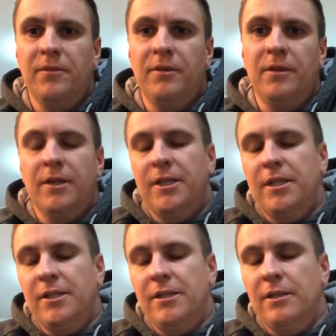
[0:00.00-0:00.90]
the
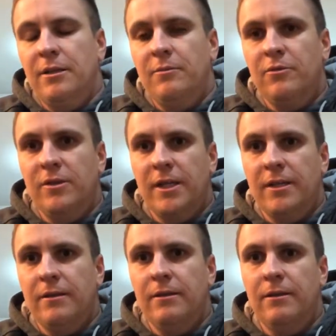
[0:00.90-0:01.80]
ideas that he
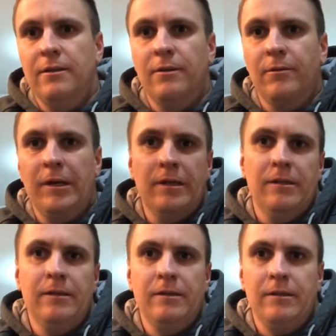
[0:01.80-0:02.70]
presented
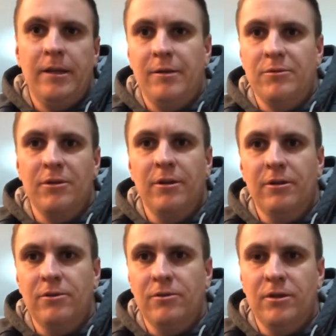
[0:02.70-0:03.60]
around hamstring
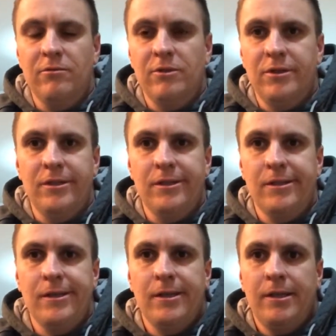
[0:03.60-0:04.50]
injuries, which is,
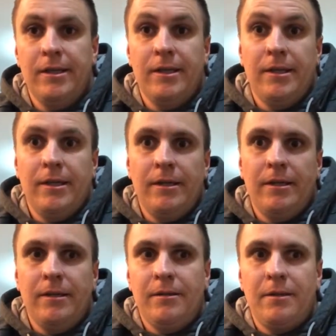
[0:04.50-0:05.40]

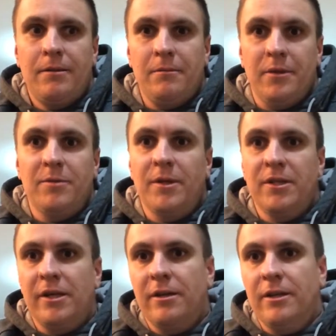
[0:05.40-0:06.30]
I suppose,
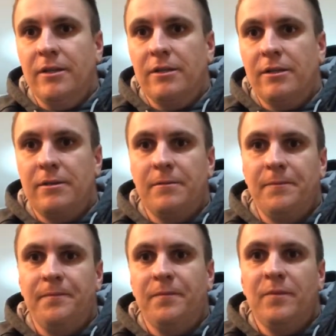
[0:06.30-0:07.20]
it's
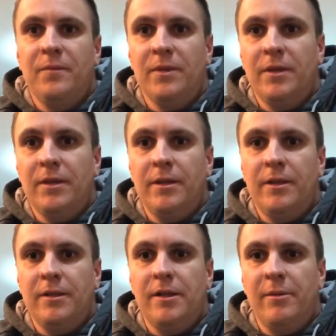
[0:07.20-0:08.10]

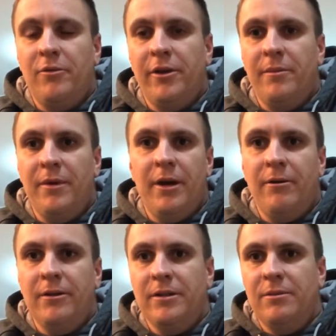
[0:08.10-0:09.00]
our bread and butter.
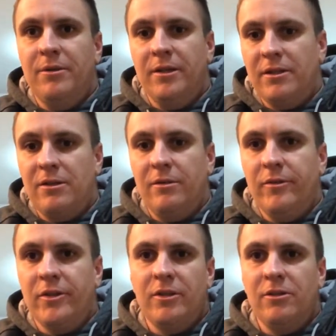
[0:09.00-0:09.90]
It's the biggest time
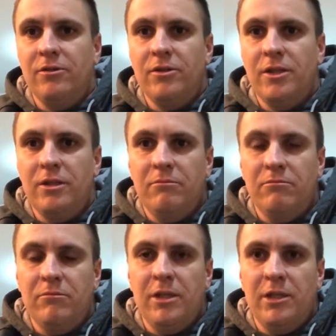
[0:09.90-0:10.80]
loss injury
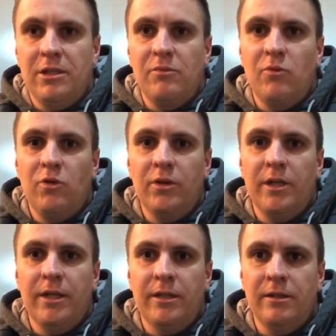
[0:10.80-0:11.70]
in sport,
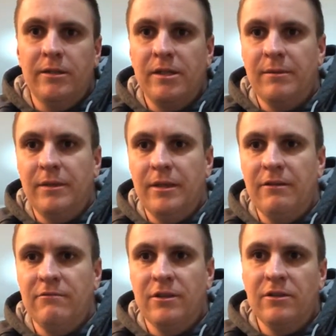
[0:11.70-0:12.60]
and something that
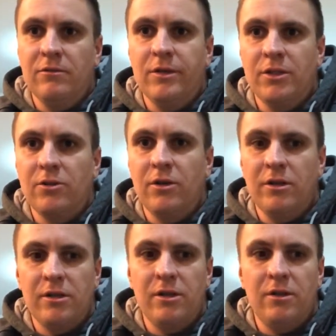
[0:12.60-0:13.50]
everyone's always trying
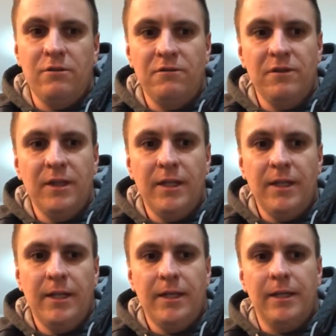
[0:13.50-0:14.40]
to solve.
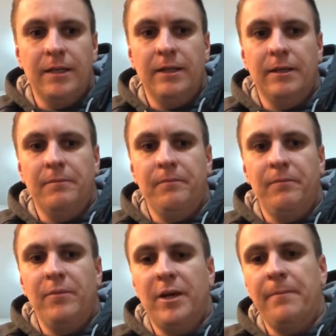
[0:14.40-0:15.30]

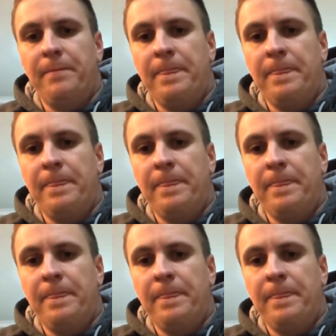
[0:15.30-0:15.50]
But